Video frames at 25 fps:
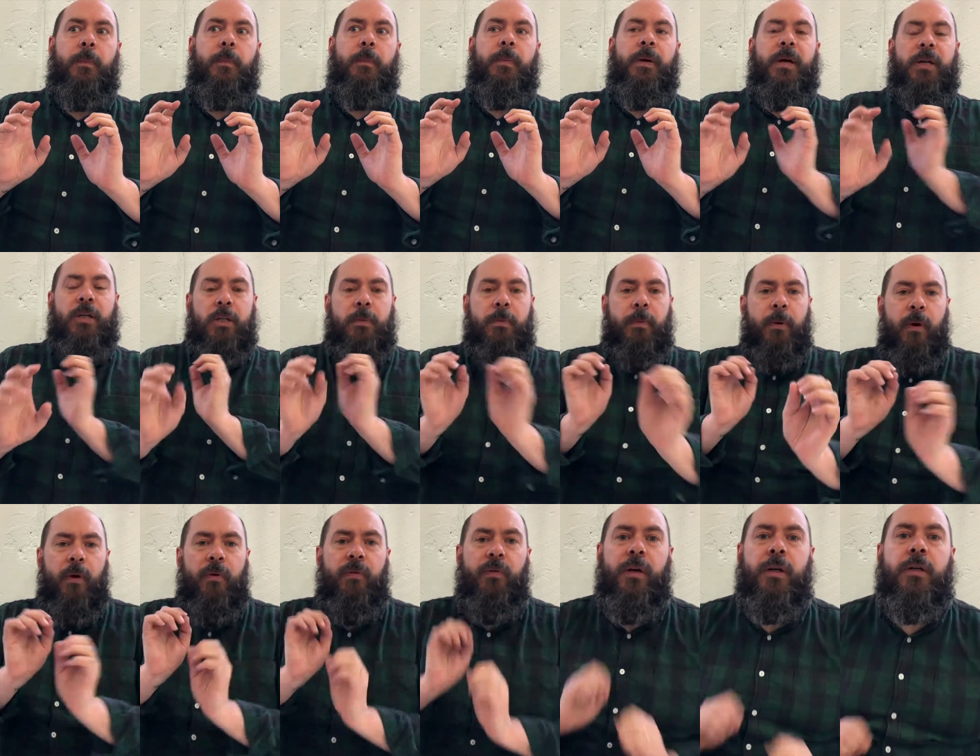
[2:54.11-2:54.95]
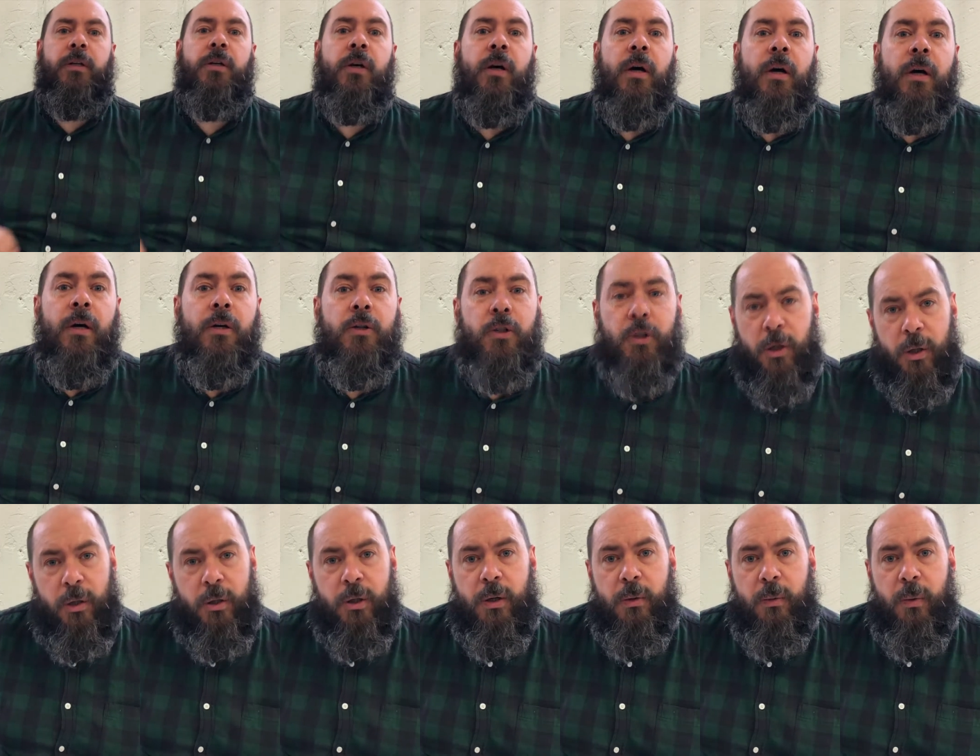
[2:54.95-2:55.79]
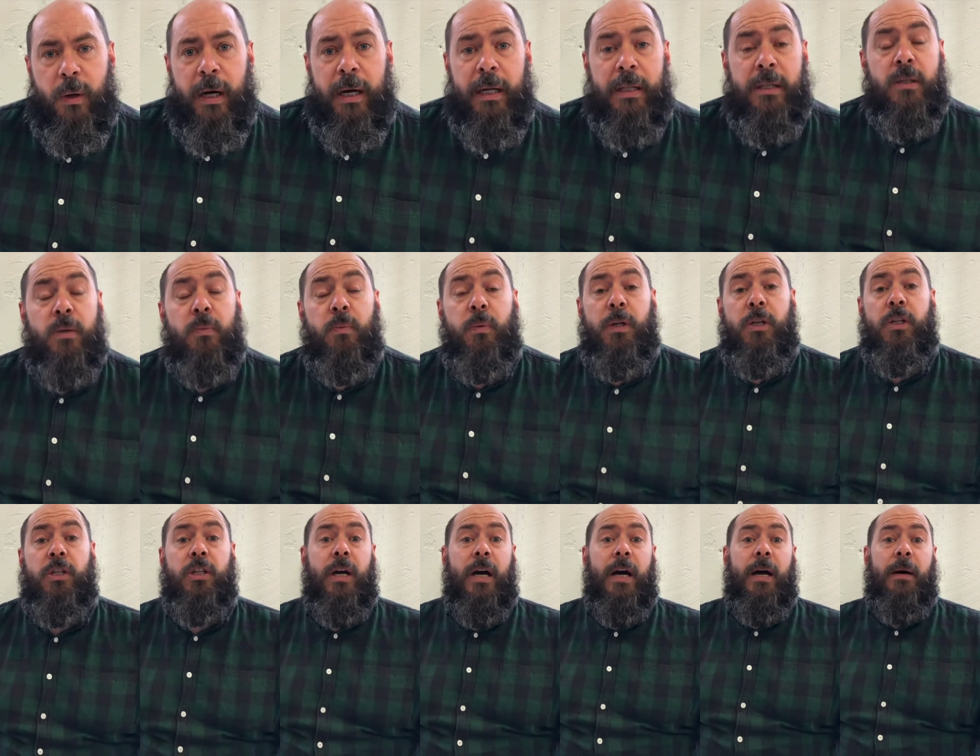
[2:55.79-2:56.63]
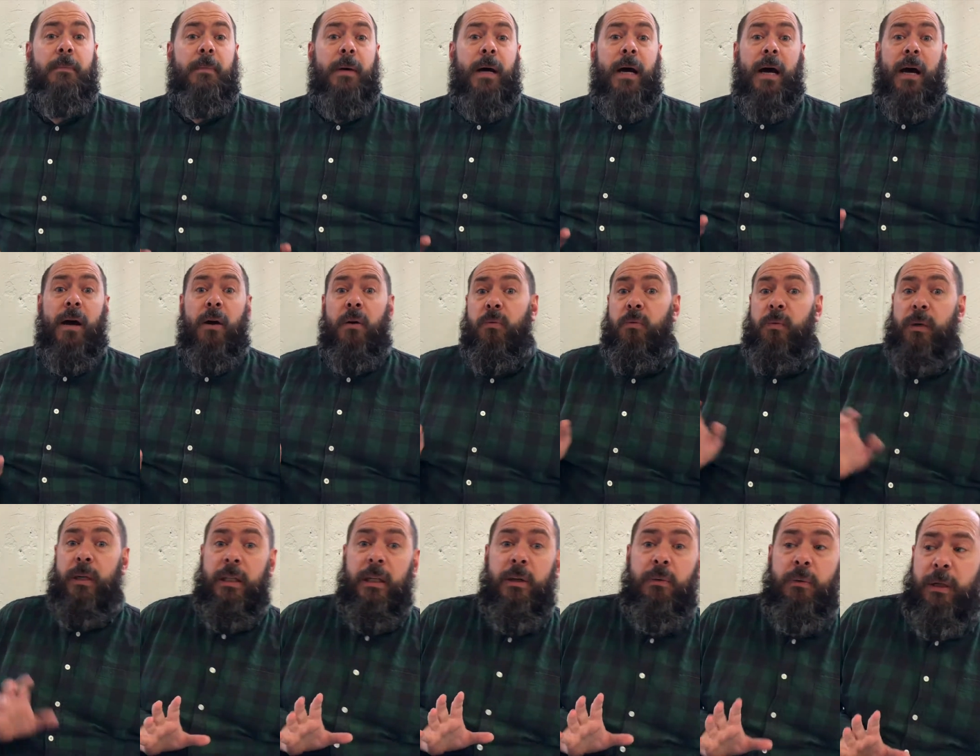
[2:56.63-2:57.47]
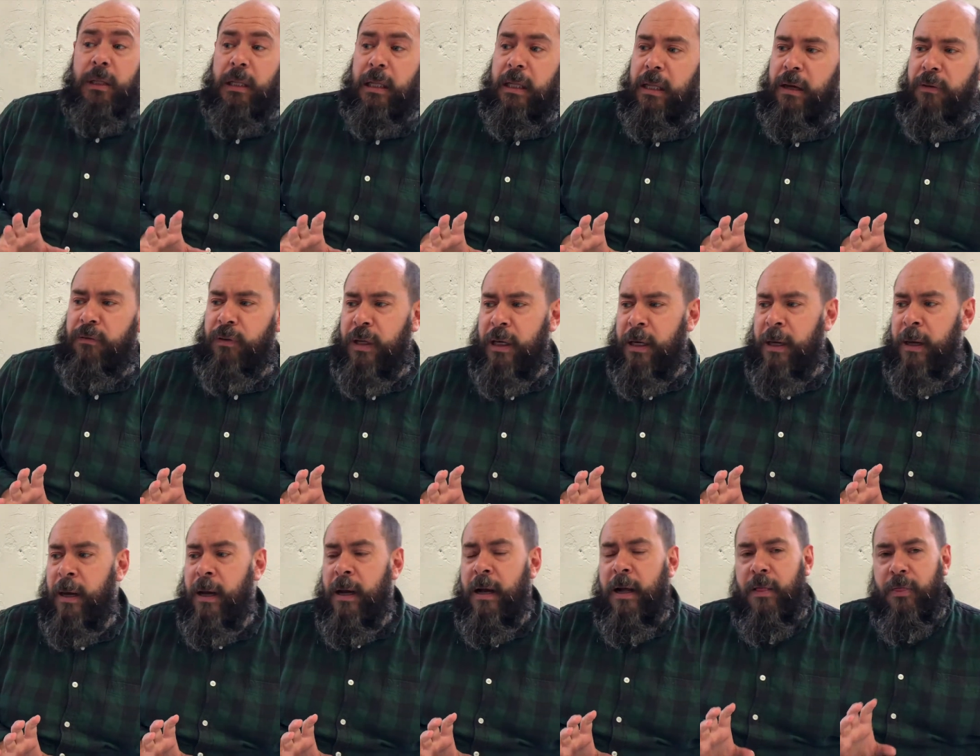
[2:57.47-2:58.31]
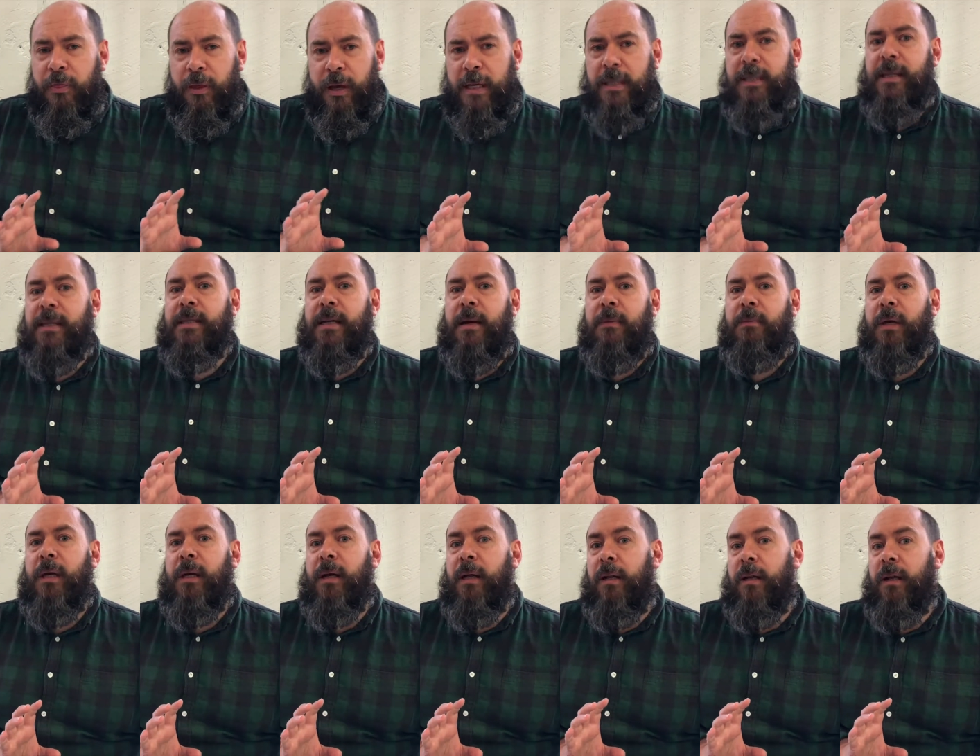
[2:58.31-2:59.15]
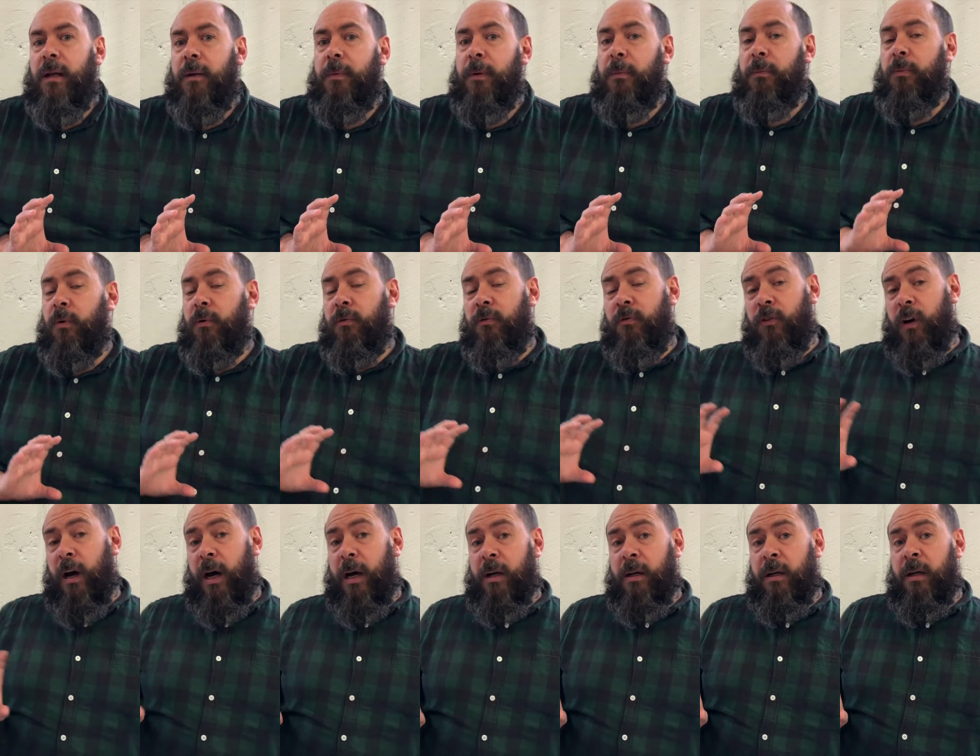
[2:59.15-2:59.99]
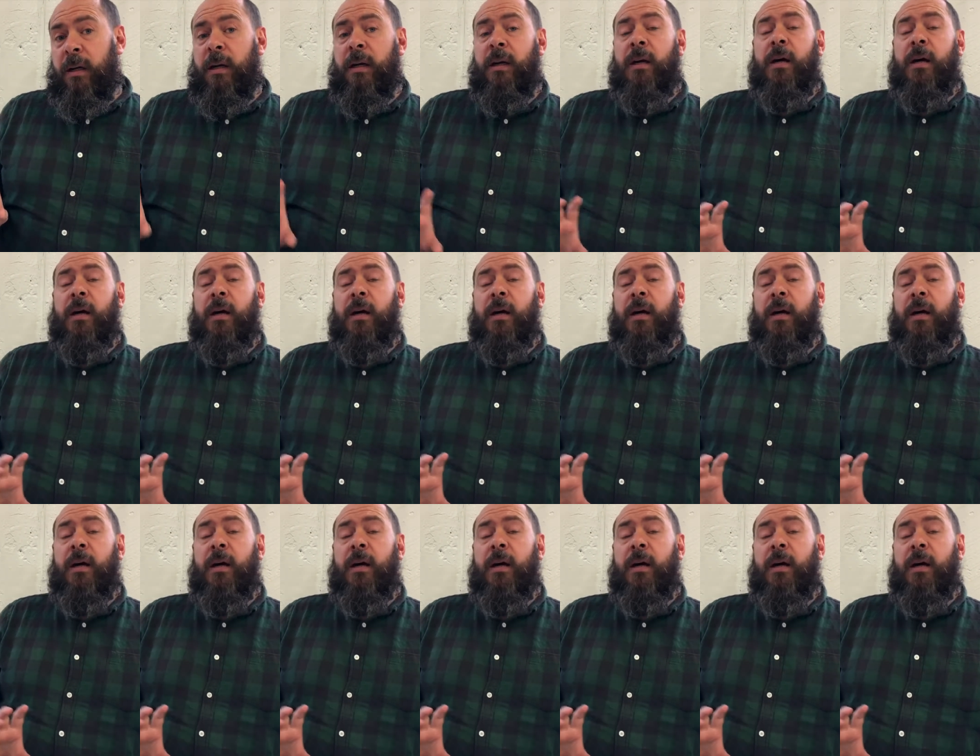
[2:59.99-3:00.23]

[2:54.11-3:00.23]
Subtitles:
pitch-perfect Churton wines, which are really lovely, these are something a little bit more fun.